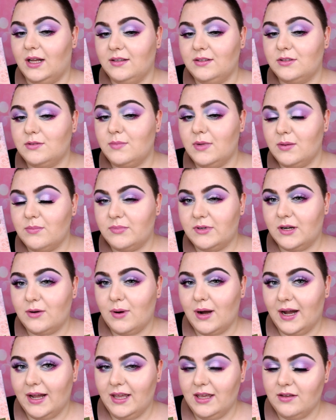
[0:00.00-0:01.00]
Under my
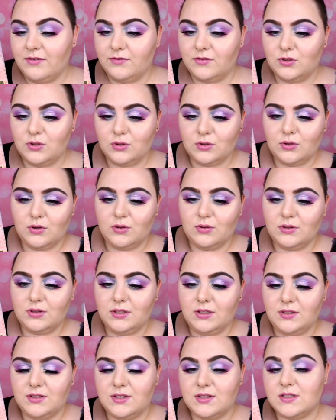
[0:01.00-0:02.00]
brow I have not
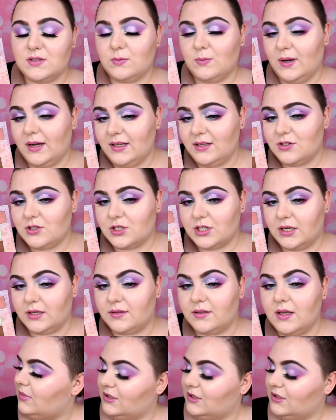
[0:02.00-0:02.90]
only this white shade,